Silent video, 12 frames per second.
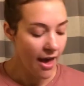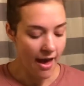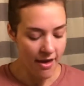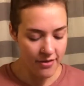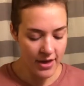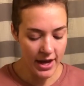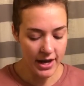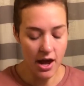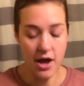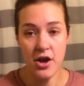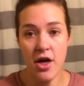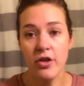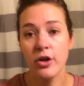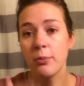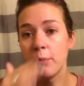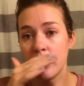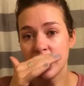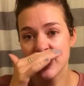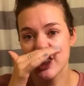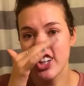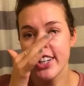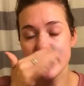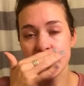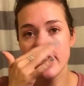And then another
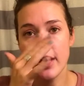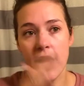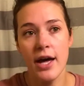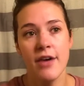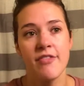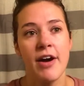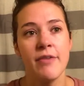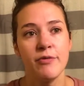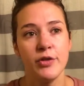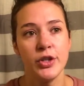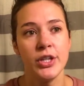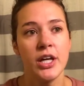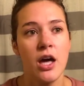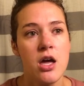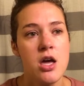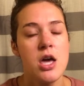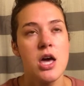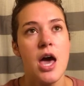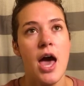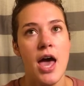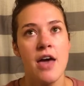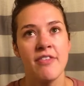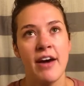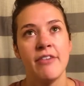moisturizer that if I'm feeling,
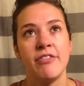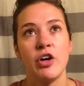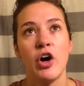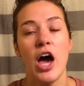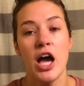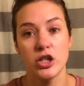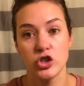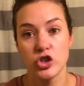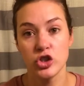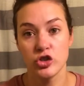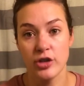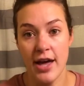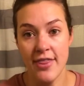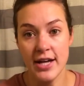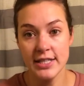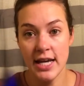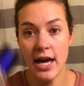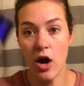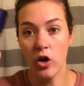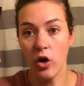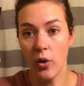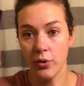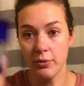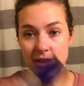if I feel extra dry that day, I'll
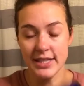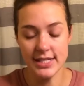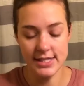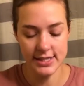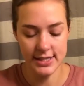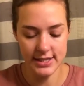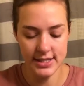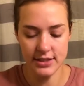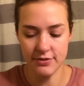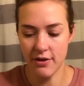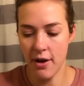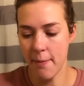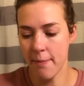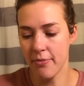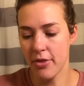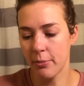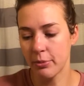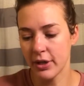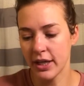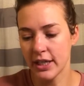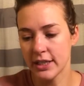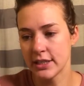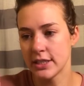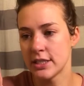go in with this. This is from the
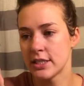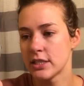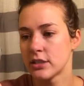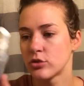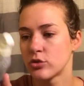brand